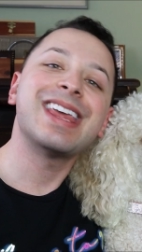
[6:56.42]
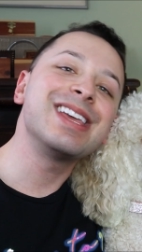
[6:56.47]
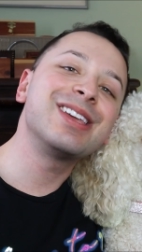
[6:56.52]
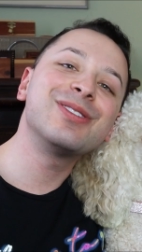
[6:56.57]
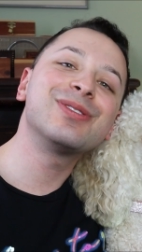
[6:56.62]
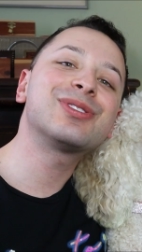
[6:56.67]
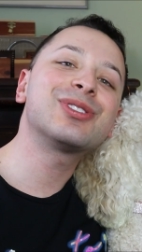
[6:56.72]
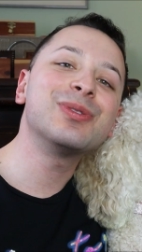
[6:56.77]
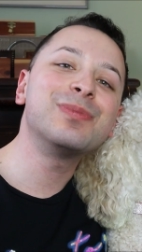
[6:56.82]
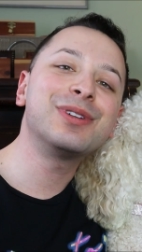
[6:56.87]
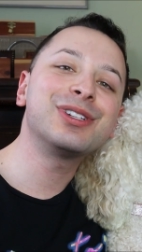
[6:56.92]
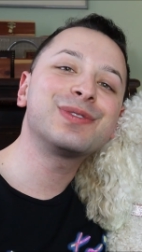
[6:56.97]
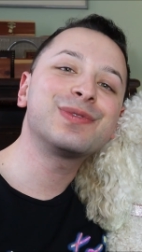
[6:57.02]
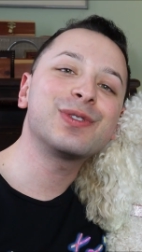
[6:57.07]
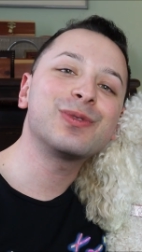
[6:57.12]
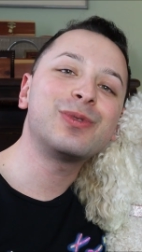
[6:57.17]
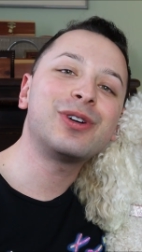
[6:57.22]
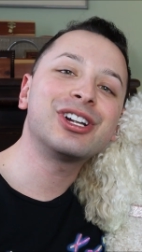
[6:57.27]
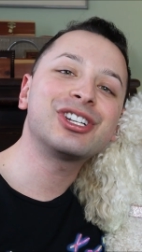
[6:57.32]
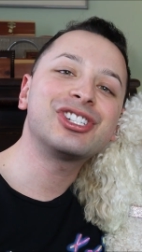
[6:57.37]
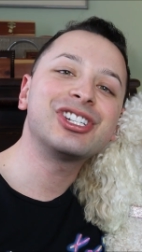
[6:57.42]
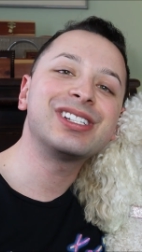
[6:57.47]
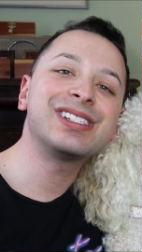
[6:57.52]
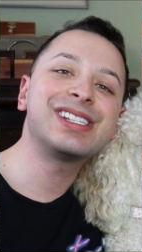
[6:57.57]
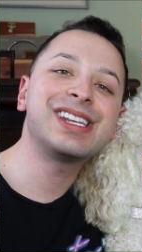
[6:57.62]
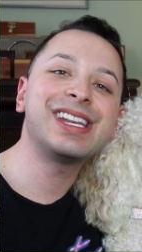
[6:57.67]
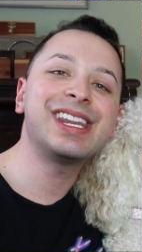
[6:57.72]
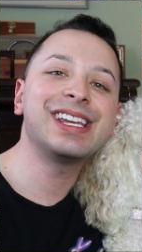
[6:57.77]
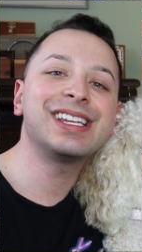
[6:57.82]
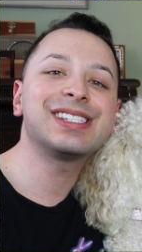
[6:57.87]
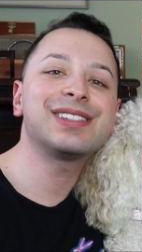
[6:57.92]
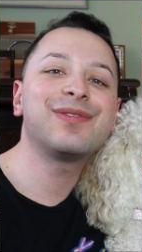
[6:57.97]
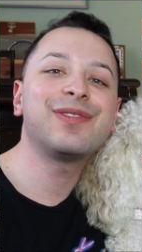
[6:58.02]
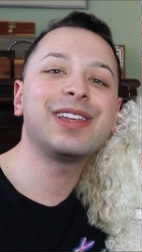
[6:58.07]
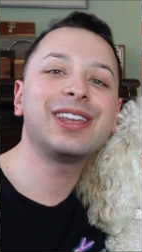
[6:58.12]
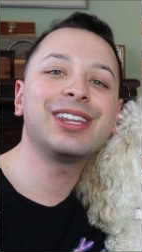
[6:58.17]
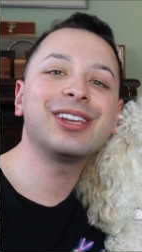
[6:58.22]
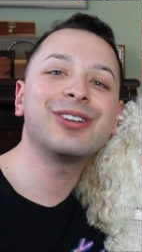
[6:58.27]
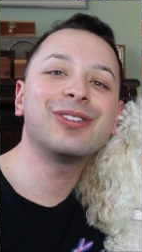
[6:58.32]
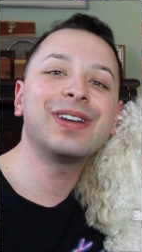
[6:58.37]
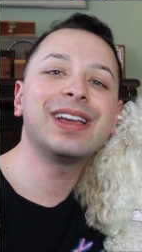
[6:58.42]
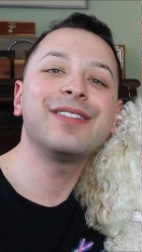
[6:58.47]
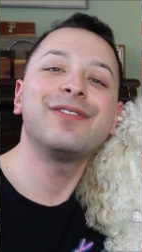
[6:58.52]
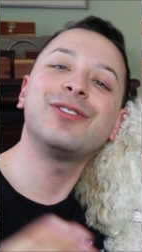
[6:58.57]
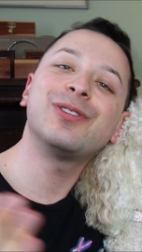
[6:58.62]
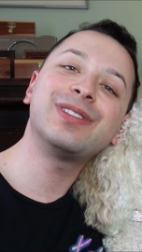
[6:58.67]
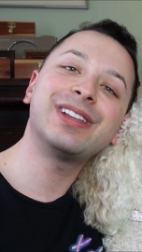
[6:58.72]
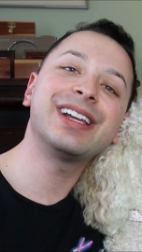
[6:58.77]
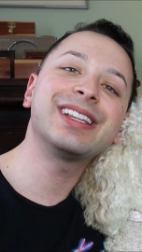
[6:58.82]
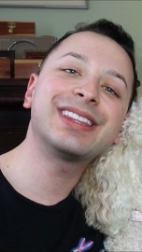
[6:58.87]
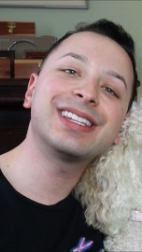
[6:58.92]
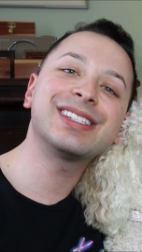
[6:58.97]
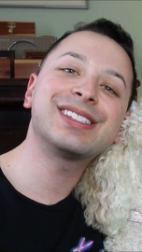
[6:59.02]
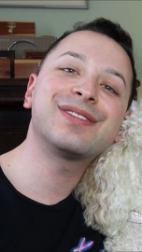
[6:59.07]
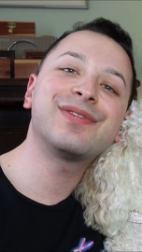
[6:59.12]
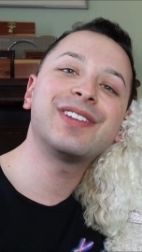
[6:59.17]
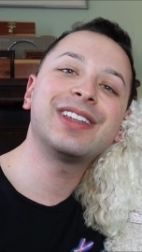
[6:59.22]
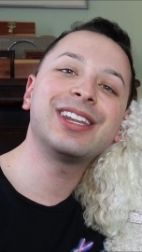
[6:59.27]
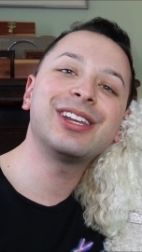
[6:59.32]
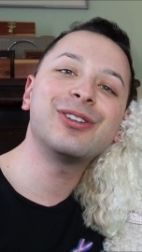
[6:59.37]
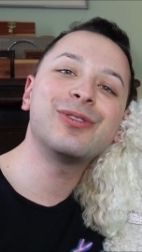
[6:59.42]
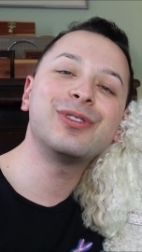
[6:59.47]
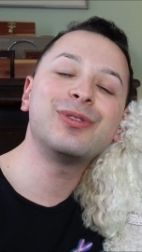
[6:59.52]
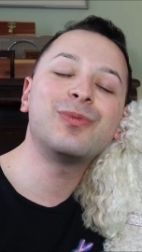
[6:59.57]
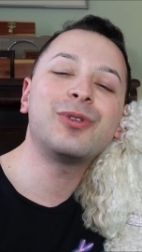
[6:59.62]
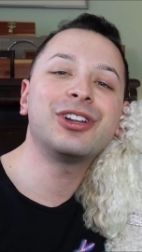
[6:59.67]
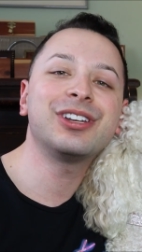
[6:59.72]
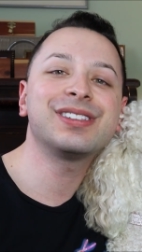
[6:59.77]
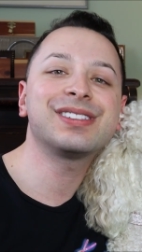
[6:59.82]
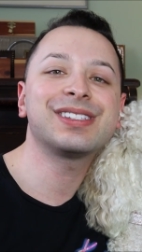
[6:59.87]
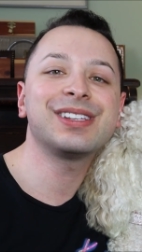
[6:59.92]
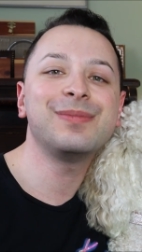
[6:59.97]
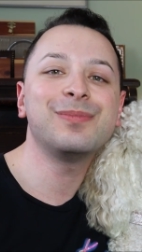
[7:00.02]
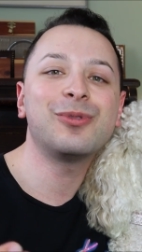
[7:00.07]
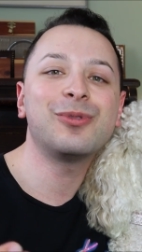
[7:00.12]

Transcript: Thank you so much for watching today's video. If you like this video and want to see